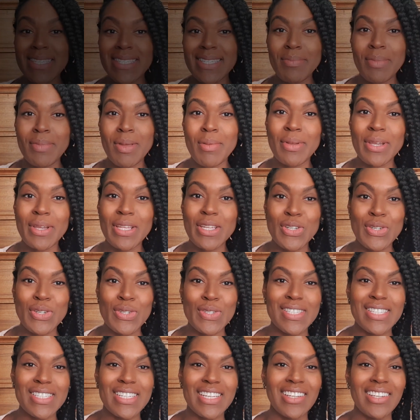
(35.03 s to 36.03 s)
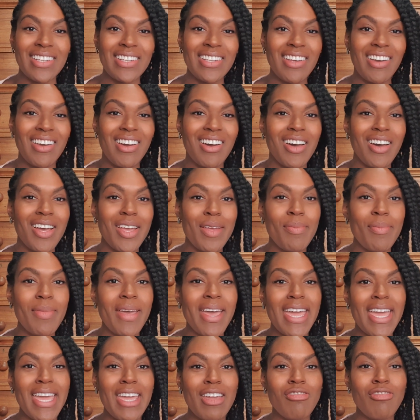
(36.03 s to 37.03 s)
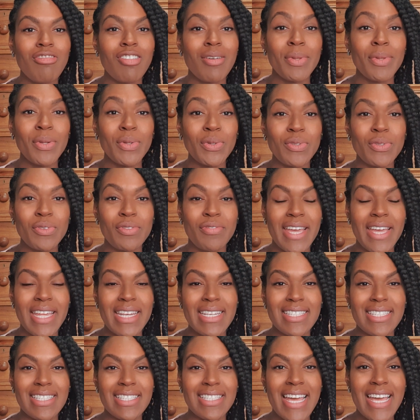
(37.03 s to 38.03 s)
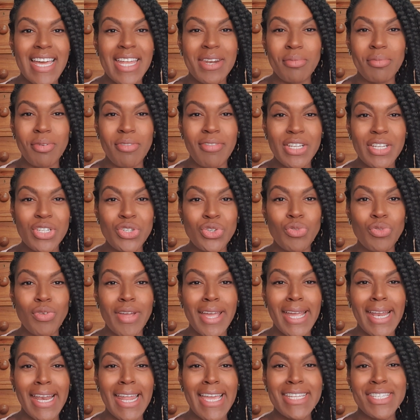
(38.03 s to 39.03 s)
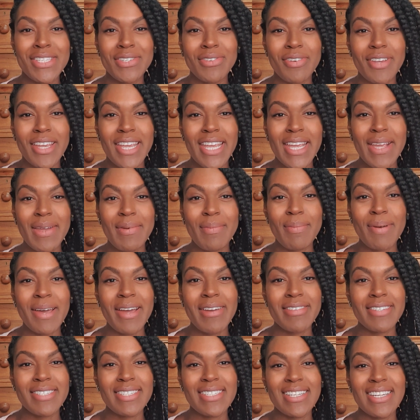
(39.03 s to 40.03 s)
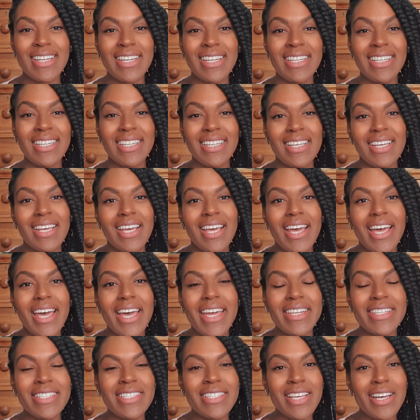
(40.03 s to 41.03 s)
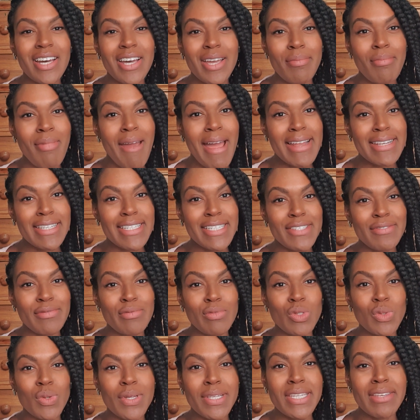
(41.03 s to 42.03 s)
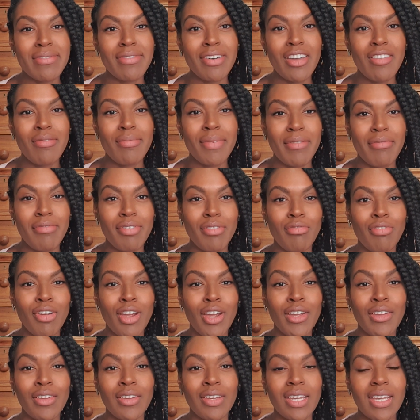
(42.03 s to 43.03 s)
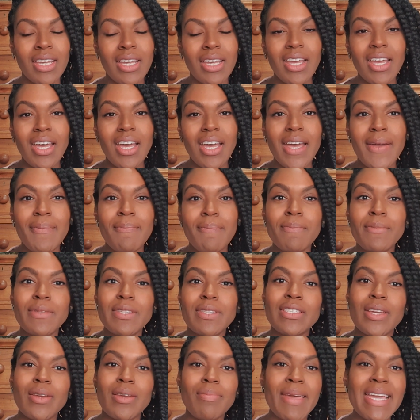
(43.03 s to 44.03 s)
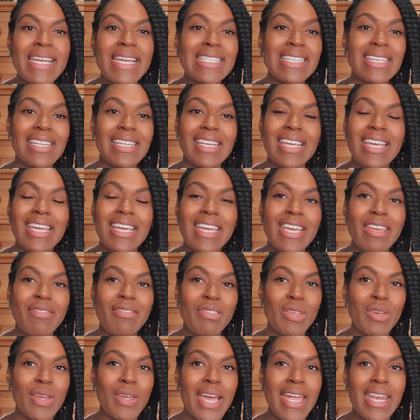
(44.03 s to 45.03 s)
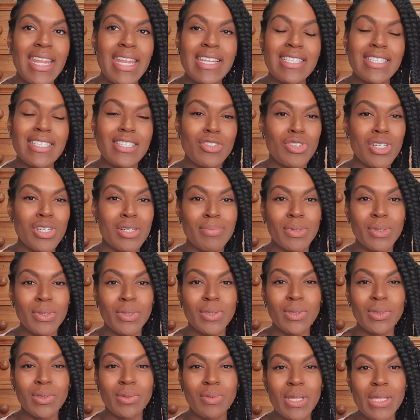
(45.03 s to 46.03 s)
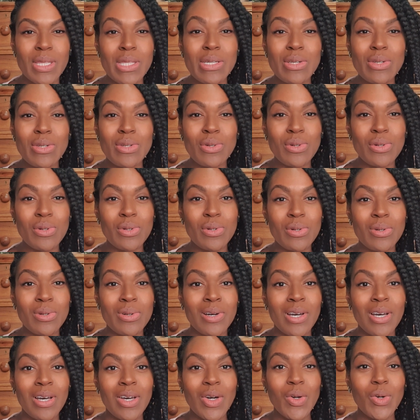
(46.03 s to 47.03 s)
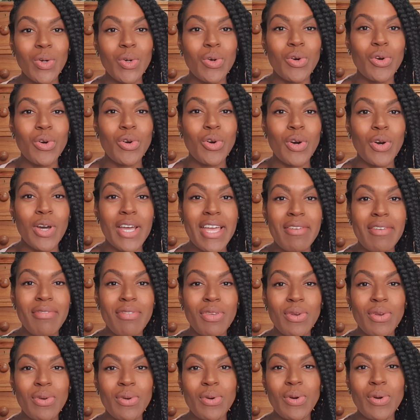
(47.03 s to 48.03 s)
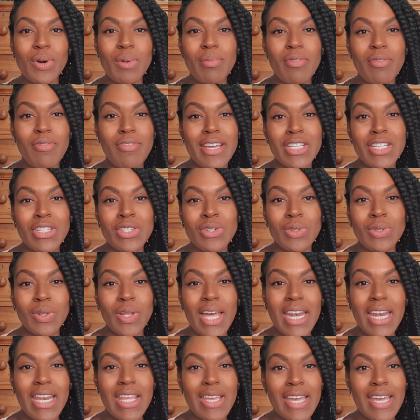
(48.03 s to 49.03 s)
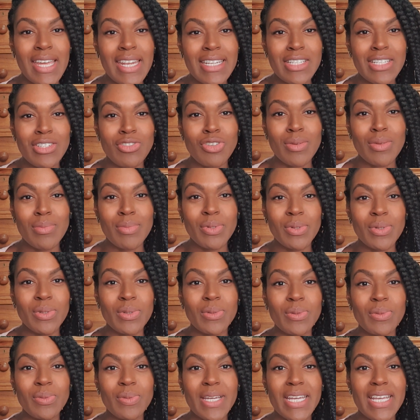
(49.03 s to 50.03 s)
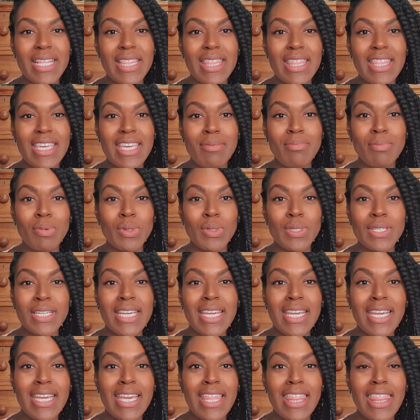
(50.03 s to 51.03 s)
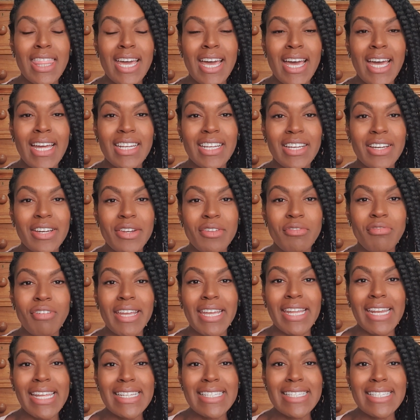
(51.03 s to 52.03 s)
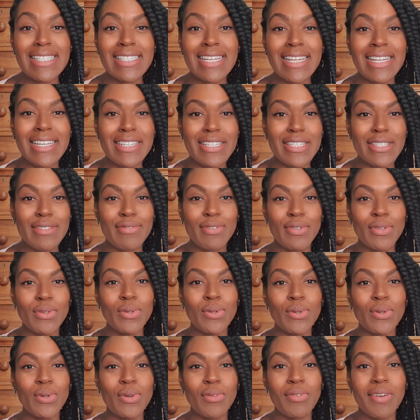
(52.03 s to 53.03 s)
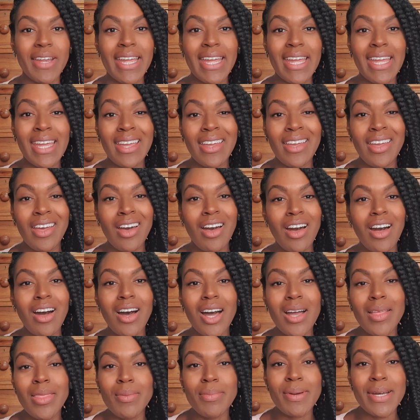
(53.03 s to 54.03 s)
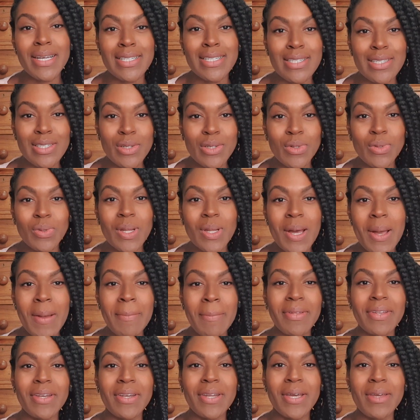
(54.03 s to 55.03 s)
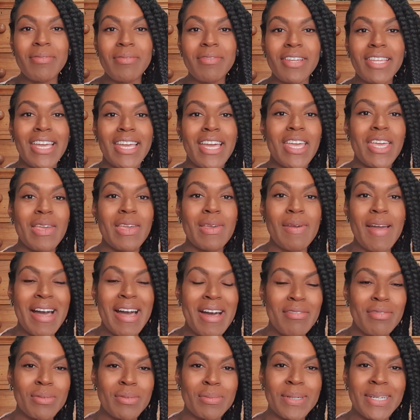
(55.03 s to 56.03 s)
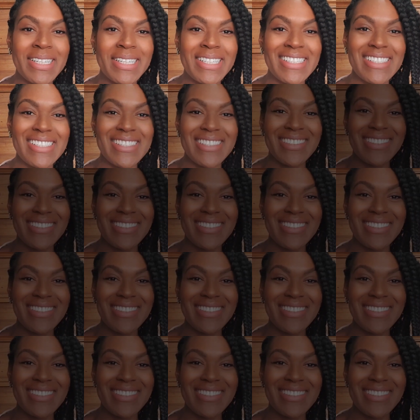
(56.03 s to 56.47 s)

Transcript: Abimbola Johnson. I'm a criminal defence and professional regulatory barrister, and I practice from 25 Bedford Row. So basically, if you get into trouble with the law, or if you're a professional and you get into trouble with the body that kind of regulates the standards for your career, I'm the person to call up and hopefully get you out of a bind.